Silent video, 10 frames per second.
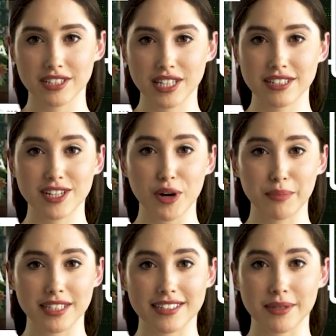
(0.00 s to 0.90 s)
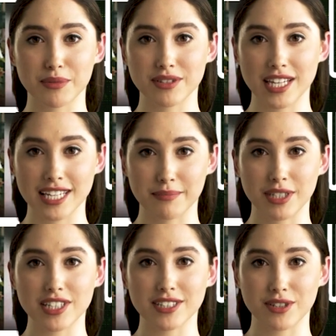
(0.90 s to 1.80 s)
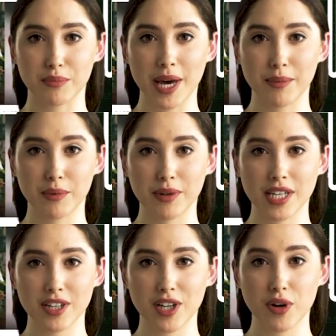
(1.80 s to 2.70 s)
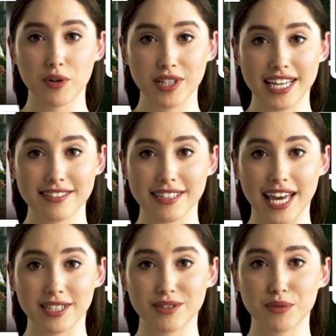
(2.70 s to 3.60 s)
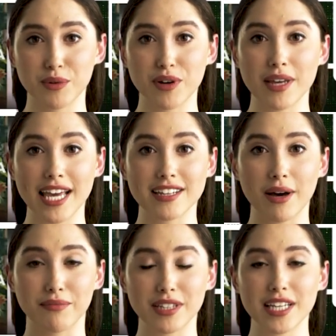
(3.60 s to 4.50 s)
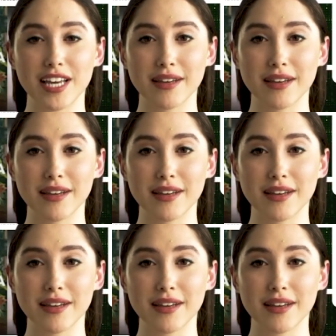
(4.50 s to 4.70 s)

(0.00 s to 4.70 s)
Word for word: Just open the zippers as much as your pet would like or keep them extra warm and comfy